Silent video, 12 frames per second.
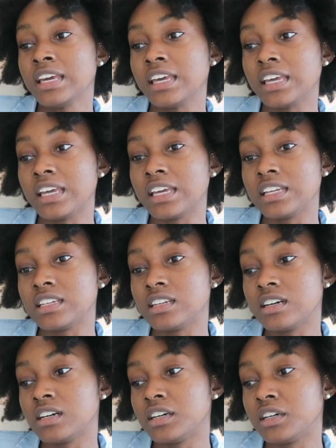and
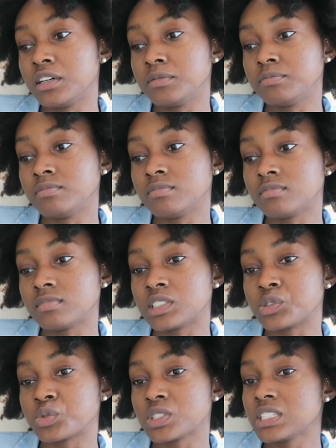um,
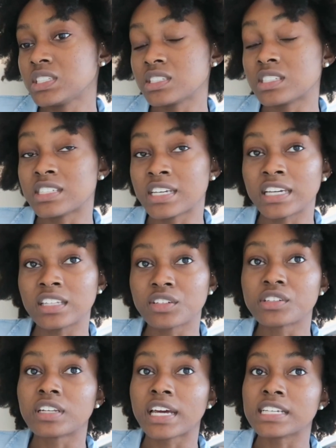it's really just
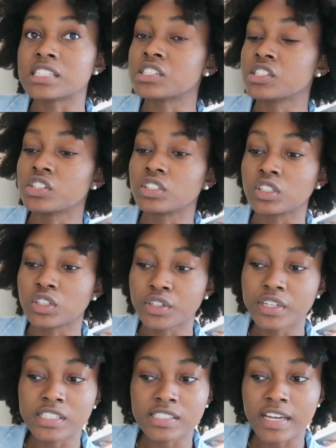tailored like to your
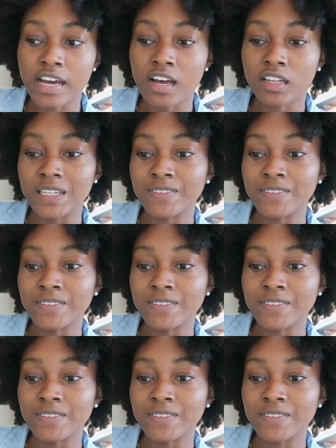learning style.